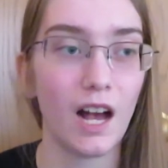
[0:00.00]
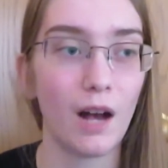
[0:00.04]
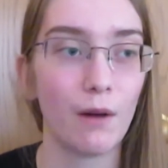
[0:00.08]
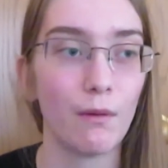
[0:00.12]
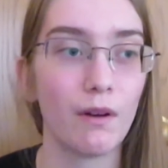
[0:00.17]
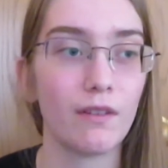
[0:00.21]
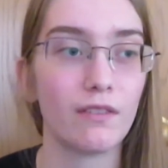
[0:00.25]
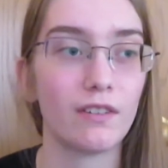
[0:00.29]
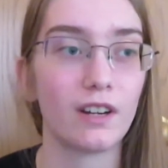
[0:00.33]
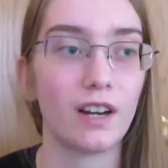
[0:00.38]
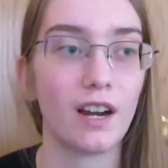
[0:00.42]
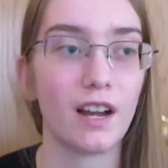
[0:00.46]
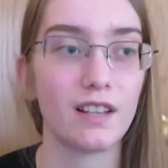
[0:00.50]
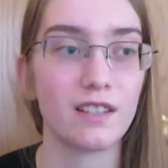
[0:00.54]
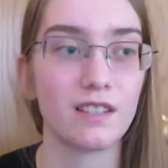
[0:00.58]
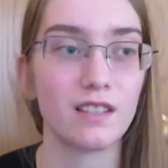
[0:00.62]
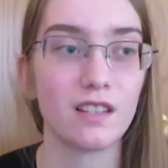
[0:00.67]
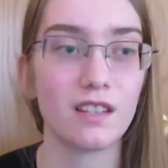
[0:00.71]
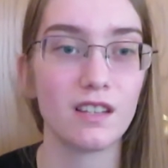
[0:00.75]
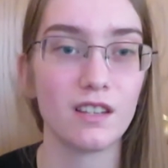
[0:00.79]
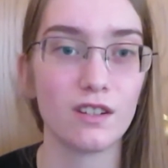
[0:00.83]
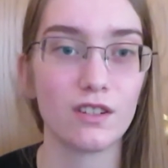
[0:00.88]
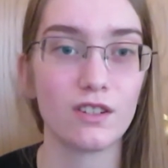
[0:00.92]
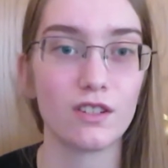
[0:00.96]
However, as
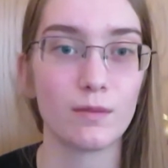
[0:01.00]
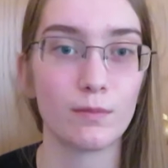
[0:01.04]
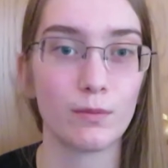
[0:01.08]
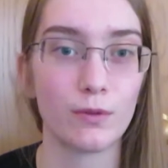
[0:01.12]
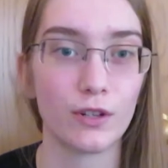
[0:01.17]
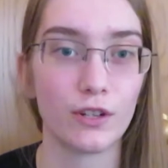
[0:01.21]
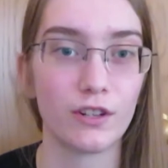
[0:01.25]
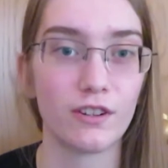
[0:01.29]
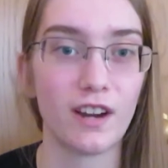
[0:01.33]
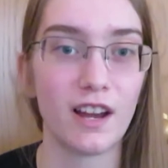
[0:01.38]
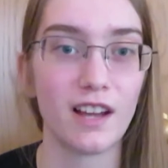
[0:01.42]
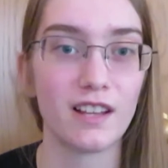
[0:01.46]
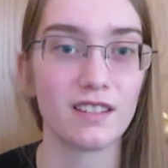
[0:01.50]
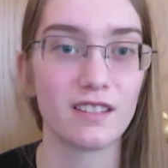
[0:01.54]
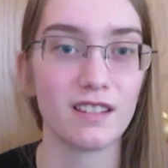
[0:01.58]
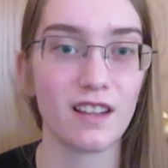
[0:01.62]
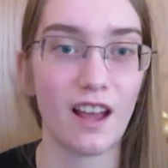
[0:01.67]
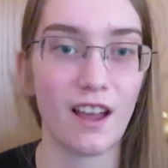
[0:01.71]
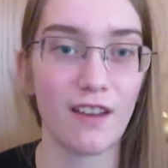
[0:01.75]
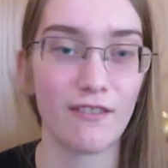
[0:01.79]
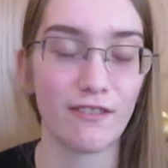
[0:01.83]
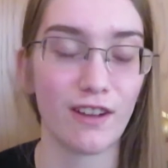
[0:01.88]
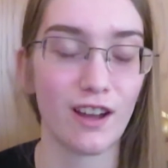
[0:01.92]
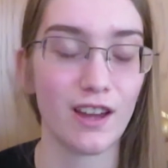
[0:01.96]
the years progress,
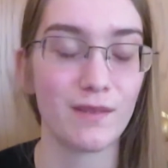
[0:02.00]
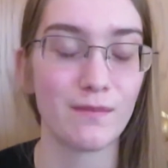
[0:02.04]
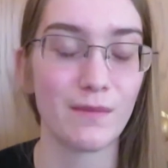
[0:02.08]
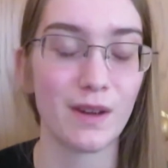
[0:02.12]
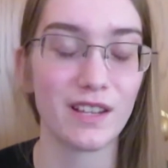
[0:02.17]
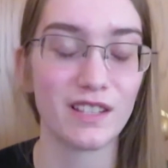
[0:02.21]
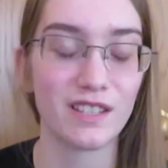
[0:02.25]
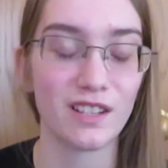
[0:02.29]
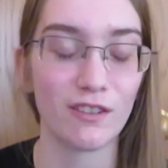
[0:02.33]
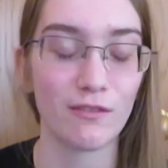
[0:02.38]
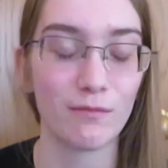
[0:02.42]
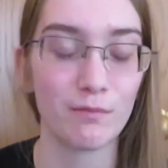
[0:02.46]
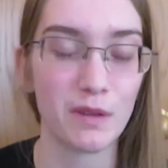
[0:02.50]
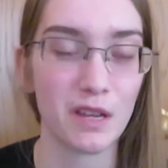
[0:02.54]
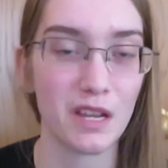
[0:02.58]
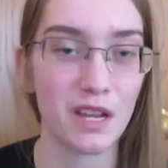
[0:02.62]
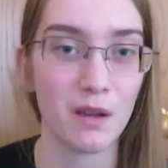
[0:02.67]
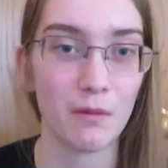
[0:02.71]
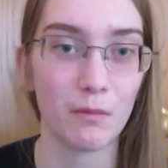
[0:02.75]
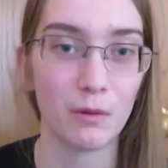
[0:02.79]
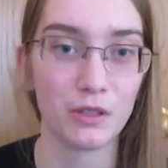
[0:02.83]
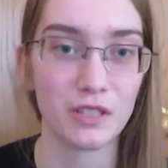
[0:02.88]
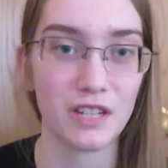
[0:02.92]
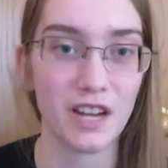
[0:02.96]
I find myself
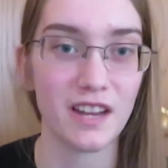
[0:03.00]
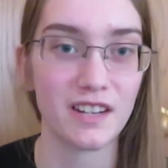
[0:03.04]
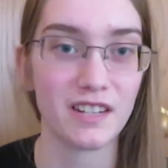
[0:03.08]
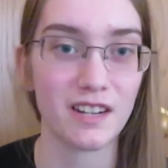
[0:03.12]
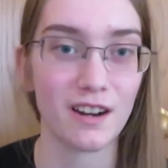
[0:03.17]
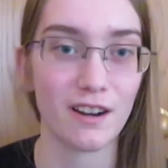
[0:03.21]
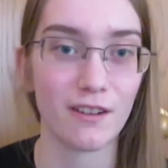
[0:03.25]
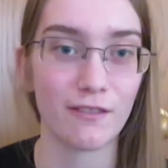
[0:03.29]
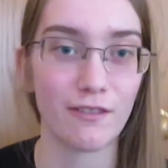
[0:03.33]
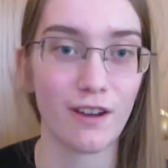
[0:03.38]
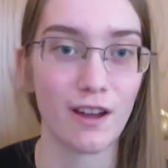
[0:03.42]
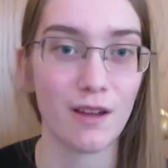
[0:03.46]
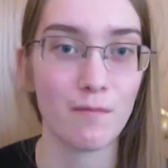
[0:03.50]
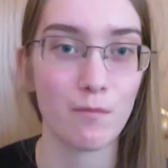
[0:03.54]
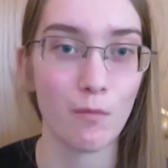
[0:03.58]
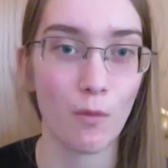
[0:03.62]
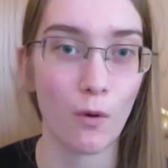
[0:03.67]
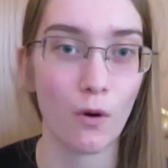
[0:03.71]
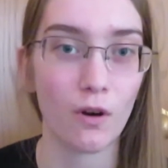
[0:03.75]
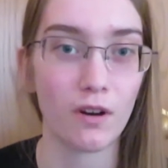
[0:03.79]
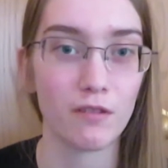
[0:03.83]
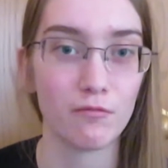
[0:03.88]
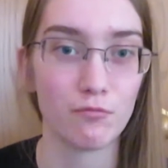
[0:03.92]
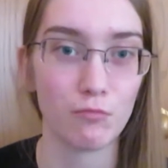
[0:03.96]
being able to identify
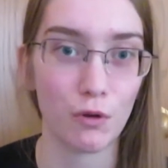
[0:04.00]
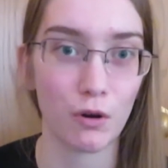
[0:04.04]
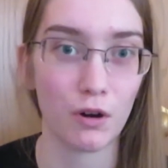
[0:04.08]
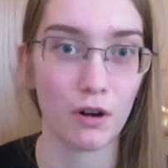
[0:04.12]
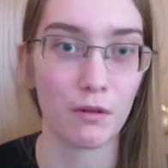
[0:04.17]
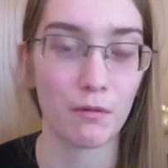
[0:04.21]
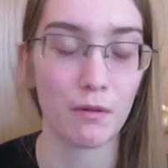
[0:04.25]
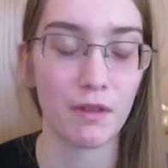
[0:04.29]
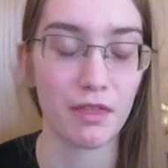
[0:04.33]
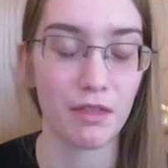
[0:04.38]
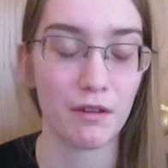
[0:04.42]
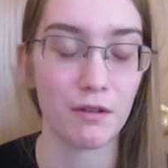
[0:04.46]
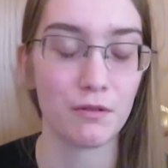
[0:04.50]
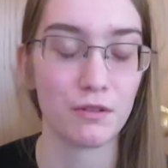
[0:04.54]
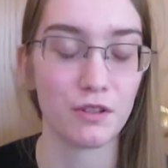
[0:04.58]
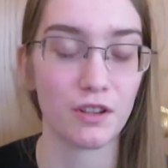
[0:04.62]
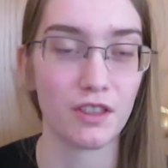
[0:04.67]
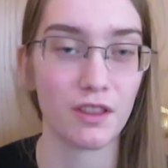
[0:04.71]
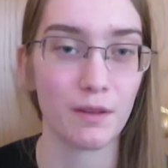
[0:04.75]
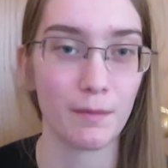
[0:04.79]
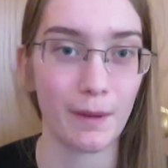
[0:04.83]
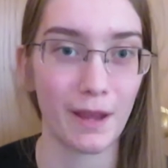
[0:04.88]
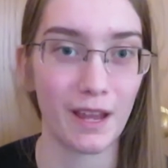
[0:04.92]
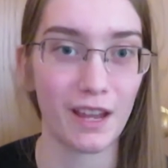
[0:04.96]
more and more with those
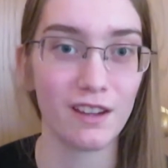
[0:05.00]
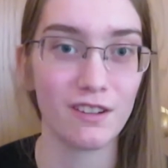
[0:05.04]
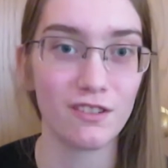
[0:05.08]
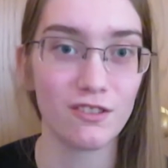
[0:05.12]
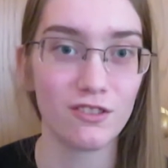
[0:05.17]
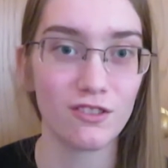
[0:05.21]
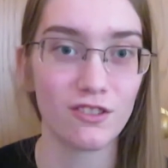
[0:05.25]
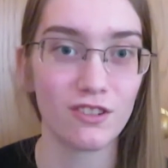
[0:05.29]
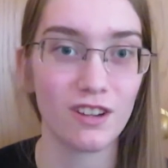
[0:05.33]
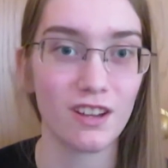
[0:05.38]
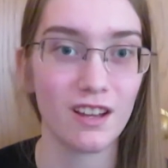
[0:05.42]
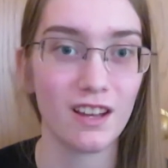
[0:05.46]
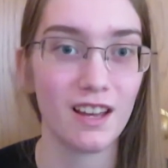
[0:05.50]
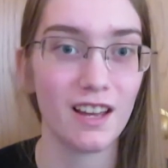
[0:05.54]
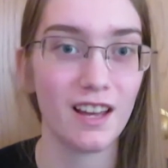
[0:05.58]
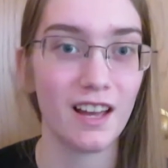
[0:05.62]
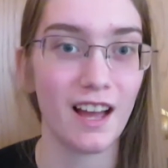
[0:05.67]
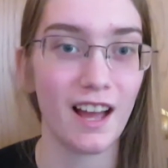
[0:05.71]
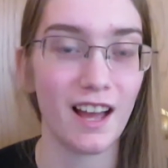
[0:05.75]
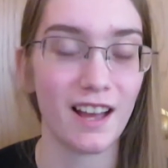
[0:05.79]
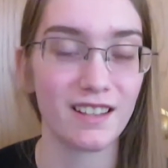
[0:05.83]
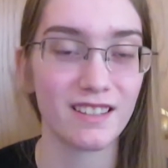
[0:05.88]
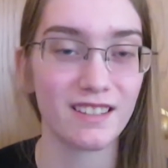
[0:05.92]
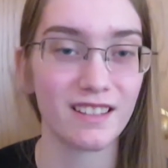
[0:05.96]
on the page.
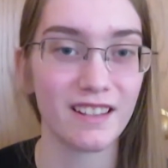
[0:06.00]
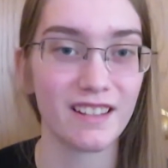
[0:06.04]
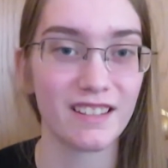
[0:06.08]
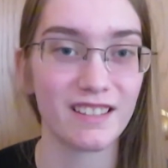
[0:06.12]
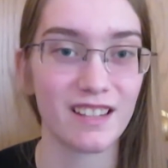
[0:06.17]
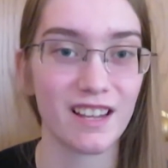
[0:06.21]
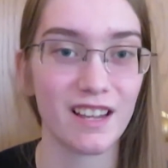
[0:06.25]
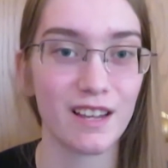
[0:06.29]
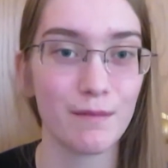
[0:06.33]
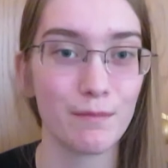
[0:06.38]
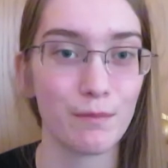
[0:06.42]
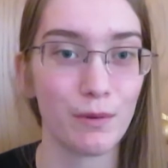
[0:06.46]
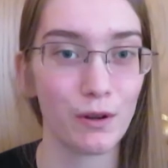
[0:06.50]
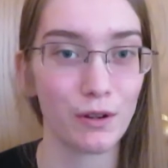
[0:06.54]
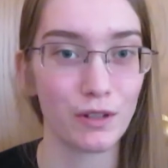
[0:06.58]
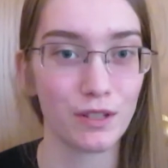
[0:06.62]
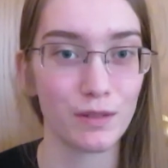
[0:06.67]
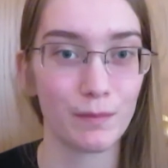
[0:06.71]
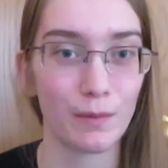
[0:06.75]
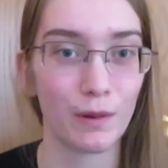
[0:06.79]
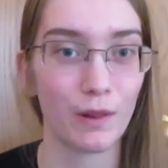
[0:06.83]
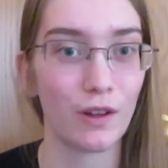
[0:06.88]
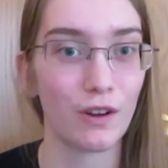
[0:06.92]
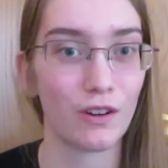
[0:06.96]
As they say,
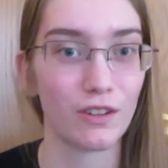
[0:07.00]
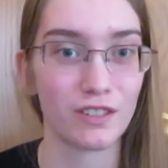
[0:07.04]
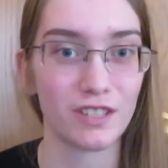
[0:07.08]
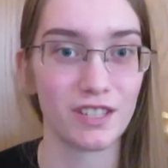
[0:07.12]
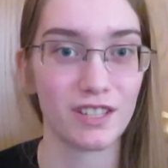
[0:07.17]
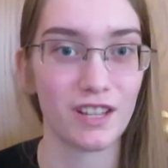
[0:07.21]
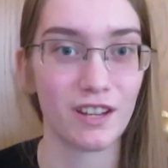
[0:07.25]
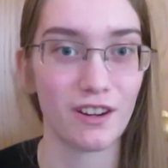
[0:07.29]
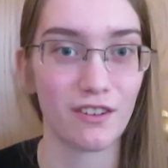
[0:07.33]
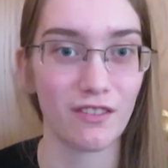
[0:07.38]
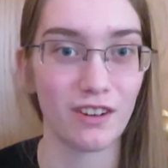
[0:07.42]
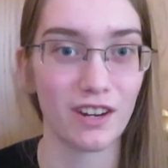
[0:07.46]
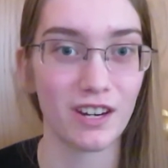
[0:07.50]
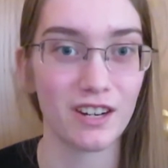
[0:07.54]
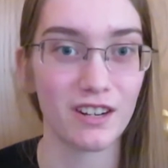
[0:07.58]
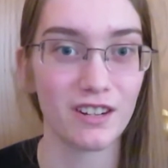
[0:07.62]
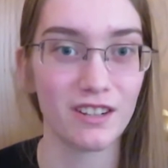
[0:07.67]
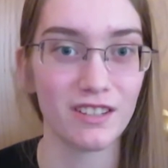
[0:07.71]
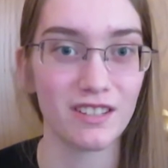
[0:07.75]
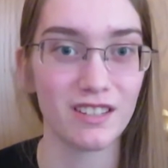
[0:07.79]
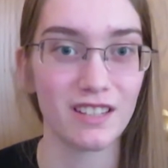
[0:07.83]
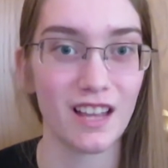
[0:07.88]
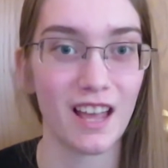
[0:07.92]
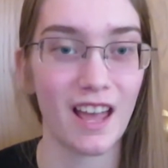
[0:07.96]
books belong to their
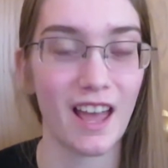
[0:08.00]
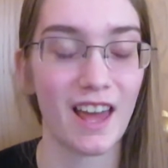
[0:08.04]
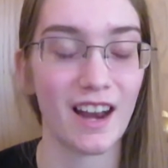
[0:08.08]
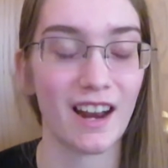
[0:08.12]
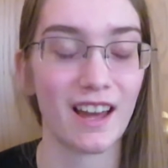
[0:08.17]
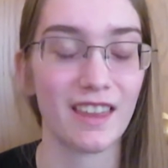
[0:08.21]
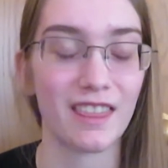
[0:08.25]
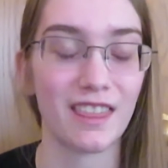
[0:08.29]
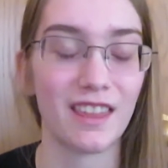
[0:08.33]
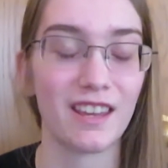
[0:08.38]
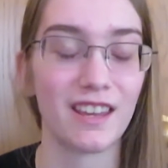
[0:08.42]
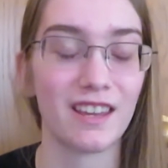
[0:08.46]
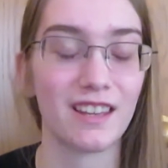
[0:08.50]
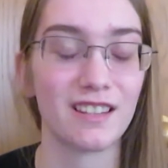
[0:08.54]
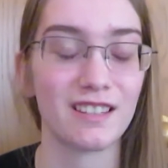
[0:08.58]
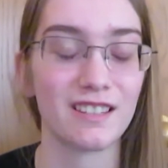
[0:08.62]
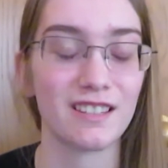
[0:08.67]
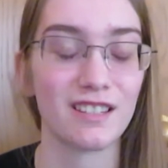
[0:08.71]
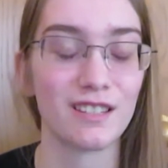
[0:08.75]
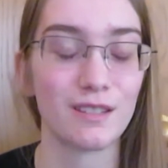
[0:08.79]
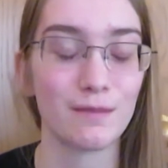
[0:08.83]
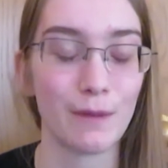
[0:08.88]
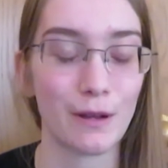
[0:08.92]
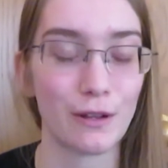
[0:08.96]
readers, and I think it
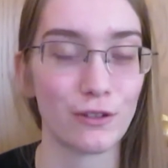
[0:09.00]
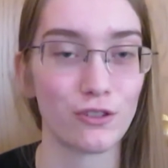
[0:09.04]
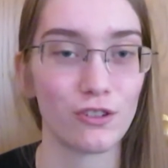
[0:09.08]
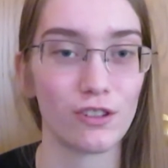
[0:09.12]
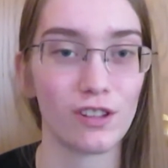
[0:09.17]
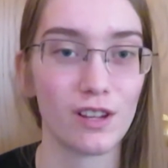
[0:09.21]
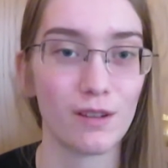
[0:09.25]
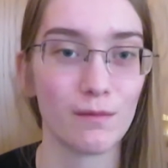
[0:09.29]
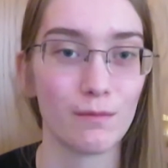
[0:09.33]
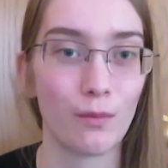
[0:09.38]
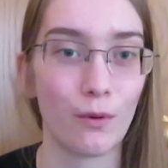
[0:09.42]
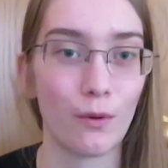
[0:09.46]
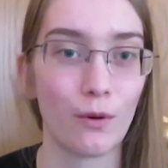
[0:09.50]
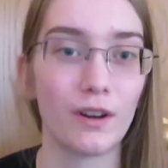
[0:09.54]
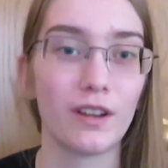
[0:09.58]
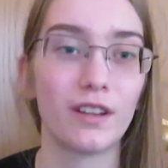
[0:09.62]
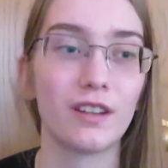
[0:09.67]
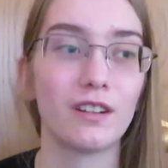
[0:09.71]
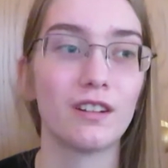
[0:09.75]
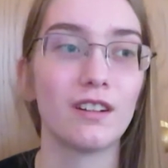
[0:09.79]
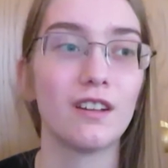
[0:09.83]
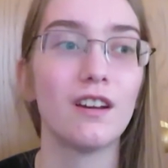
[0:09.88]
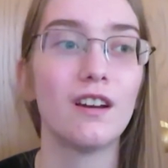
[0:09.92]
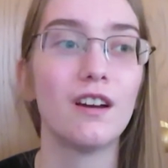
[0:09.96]
is especially
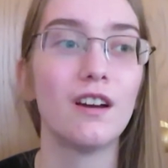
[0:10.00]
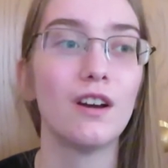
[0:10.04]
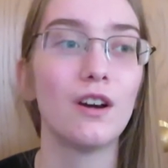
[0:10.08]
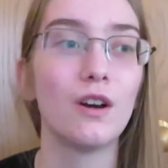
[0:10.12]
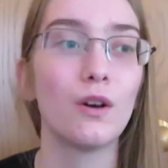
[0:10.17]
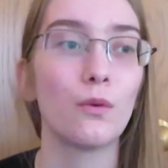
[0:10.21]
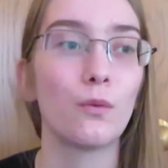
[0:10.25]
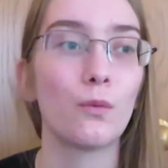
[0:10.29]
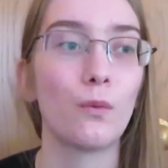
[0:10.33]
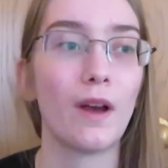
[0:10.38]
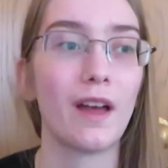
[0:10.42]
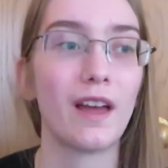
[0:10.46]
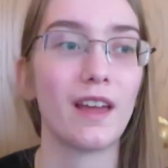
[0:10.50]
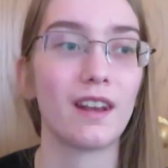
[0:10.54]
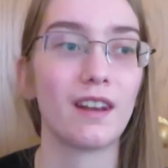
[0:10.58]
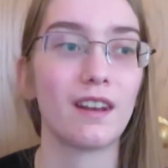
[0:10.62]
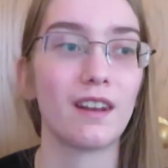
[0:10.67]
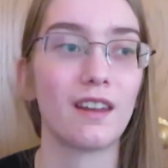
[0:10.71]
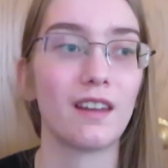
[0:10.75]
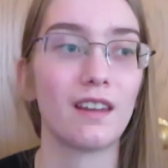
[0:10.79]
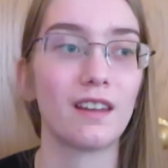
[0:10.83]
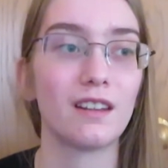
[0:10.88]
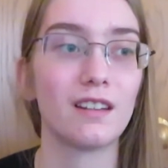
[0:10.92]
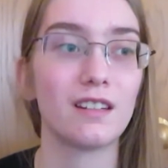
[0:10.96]
important
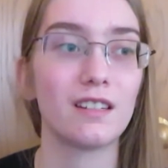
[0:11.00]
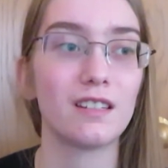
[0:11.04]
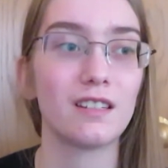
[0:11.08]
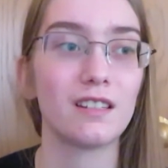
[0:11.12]
when